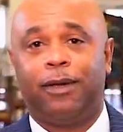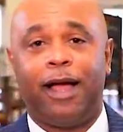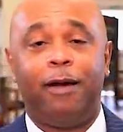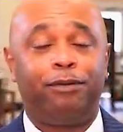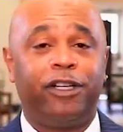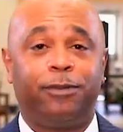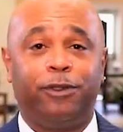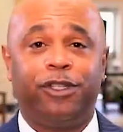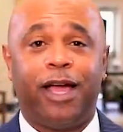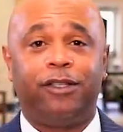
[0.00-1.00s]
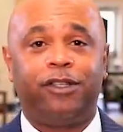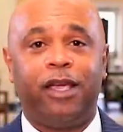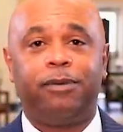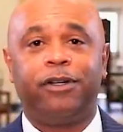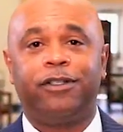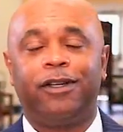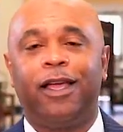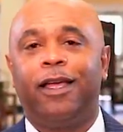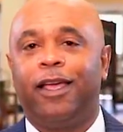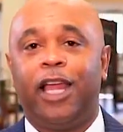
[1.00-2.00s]
I am Principal John Chambers,
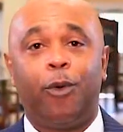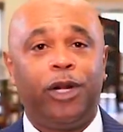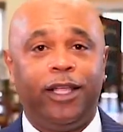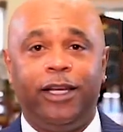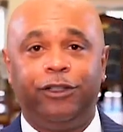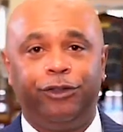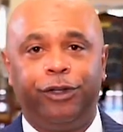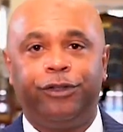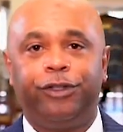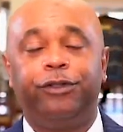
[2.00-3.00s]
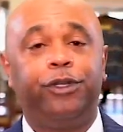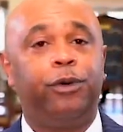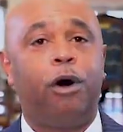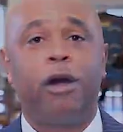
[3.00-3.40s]
and I want to introduce you to